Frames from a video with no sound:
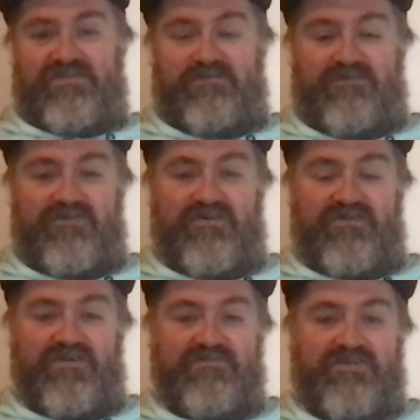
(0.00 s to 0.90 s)
with 4 of
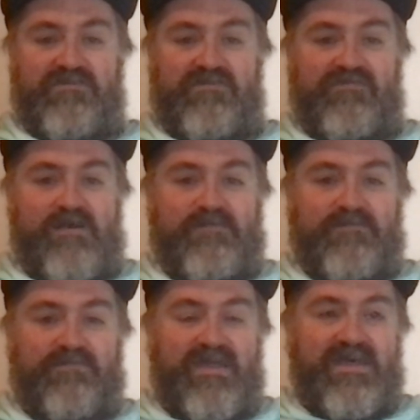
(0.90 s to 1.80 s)
those coming from open
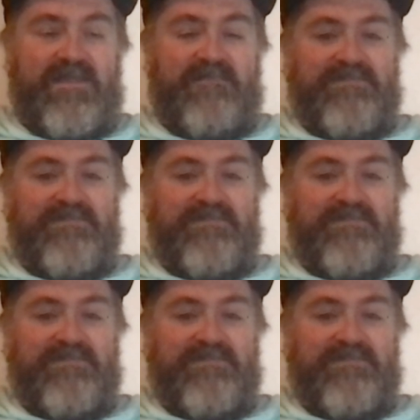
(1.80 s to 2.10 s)
play.